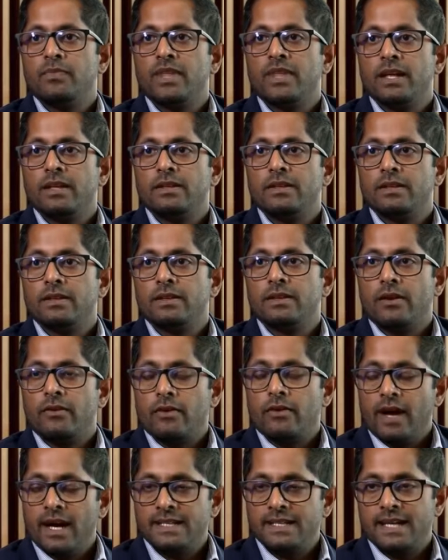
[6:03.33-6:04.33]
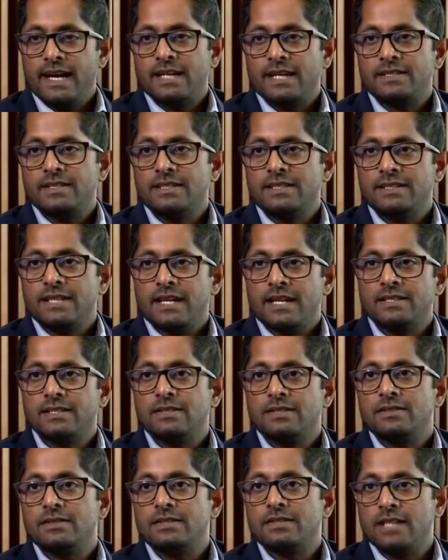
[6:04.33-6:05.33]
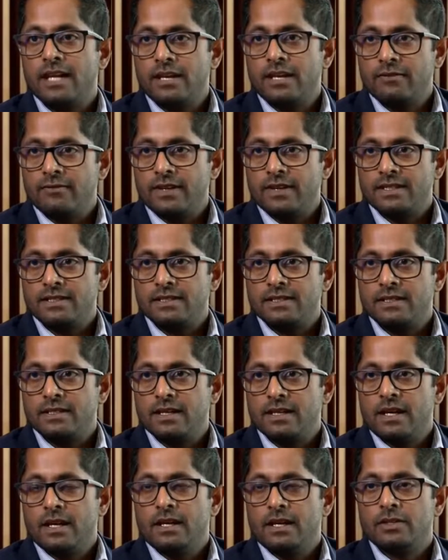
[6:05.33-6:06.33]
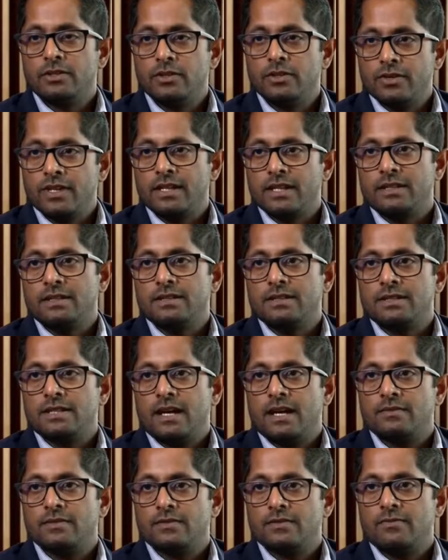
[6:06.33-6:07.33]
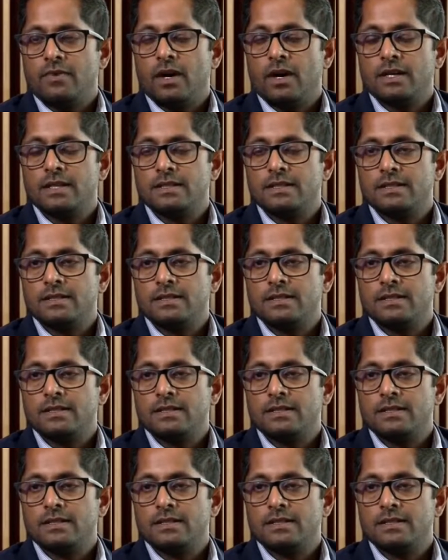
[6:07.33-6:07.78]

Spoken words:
then the right action is actually to stay invested during these times of market